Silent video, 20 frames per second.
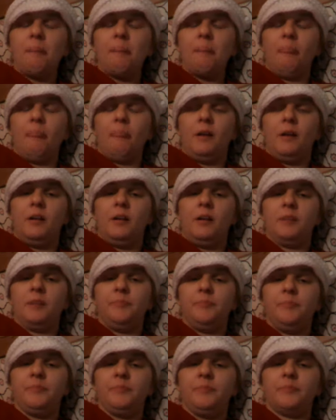
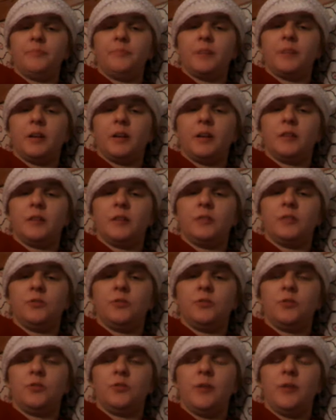Um,
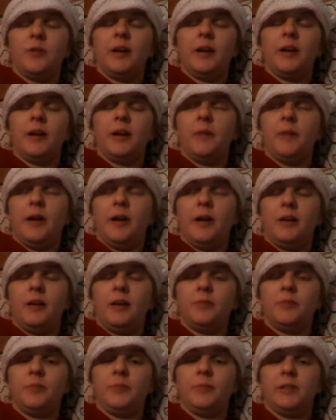so anyway,
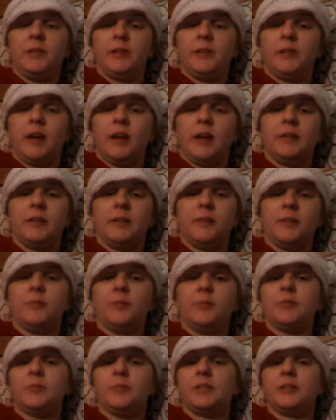we decided that we
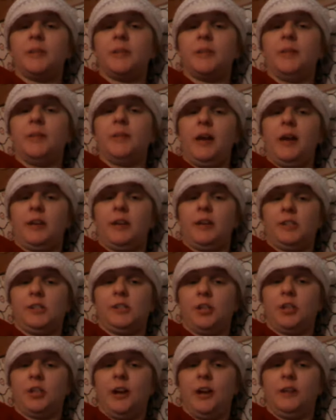would skip the
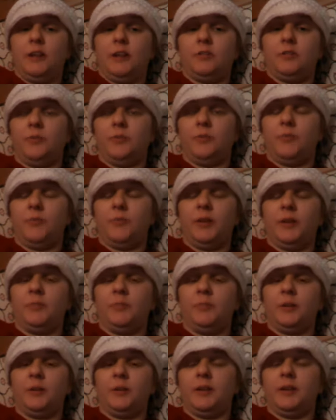X-ray, so we wouldn't
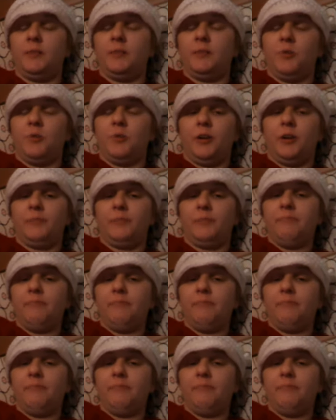put any more